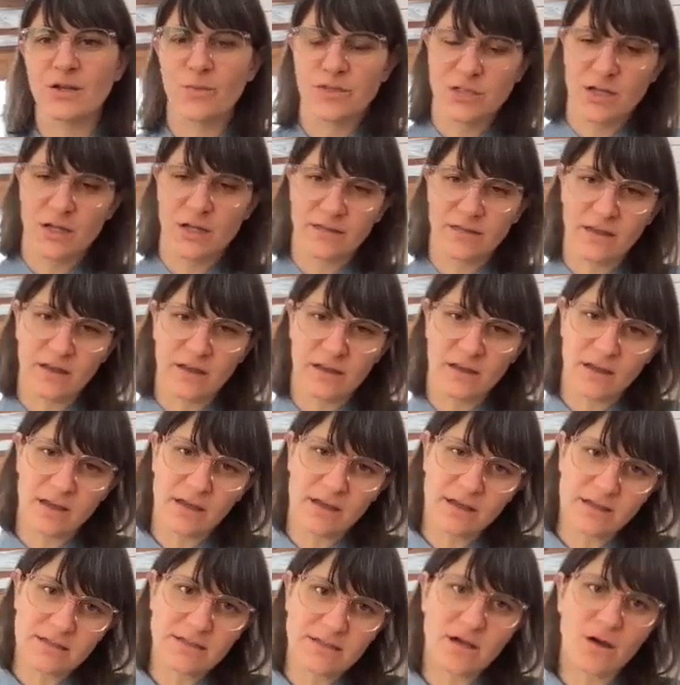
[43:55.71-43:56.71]
which I think
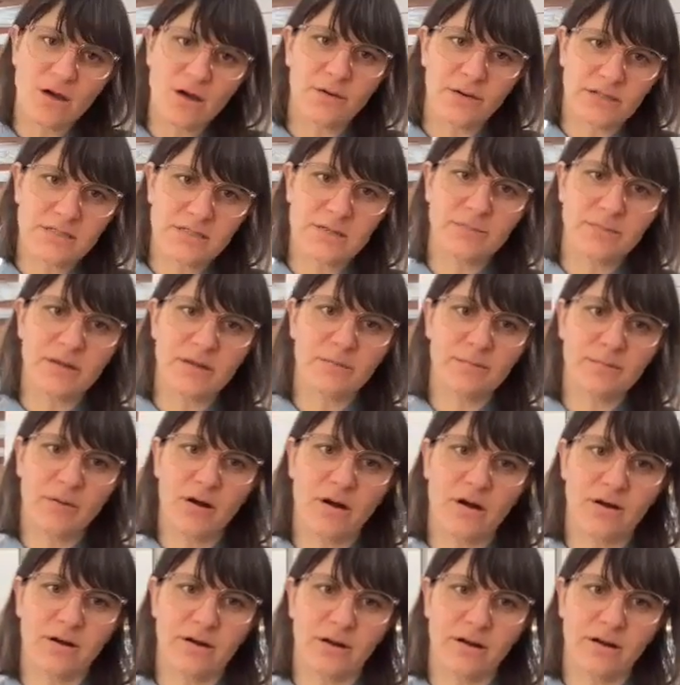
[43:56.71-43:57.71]
is going to be
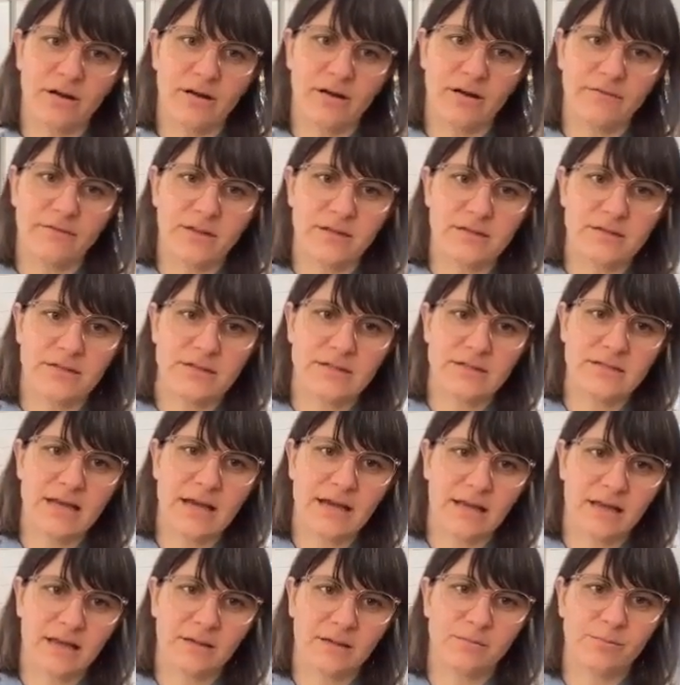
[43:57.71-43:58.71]
part of the
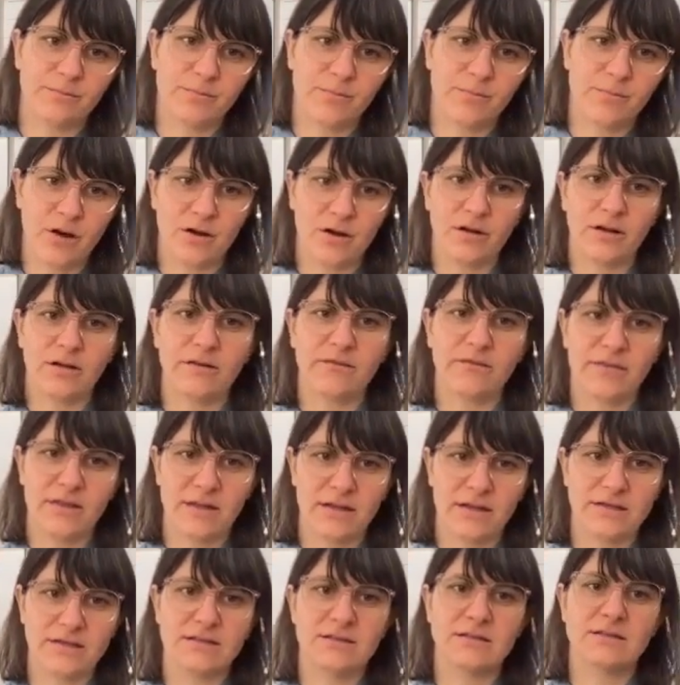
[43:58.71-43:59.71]
second part of
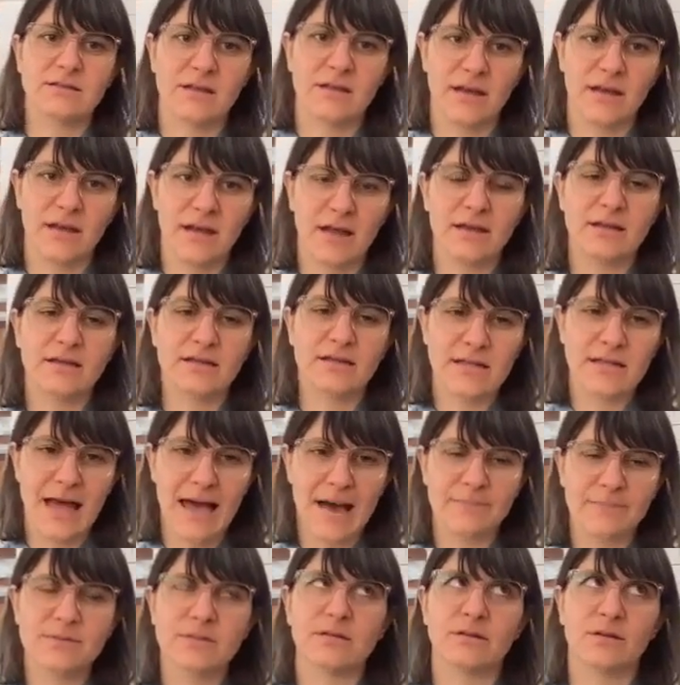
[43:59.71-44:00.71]
this, and is
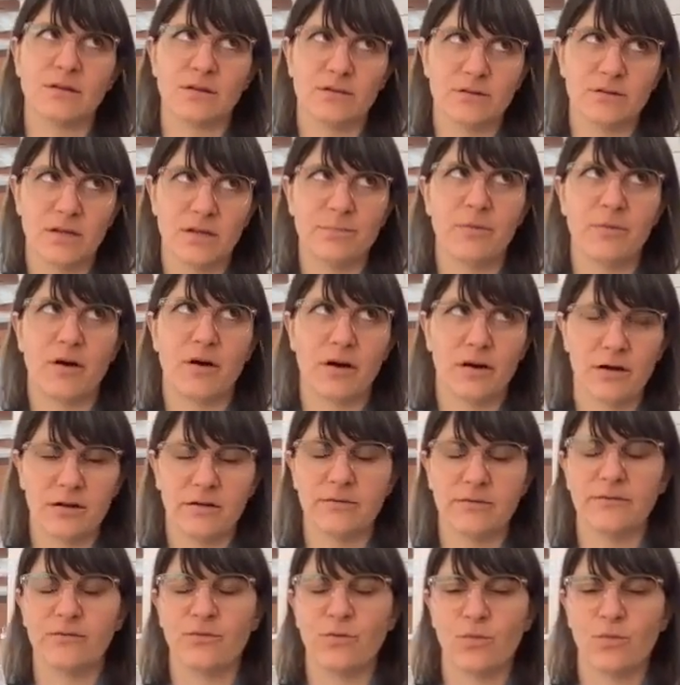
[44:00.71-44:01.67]
absolutely part of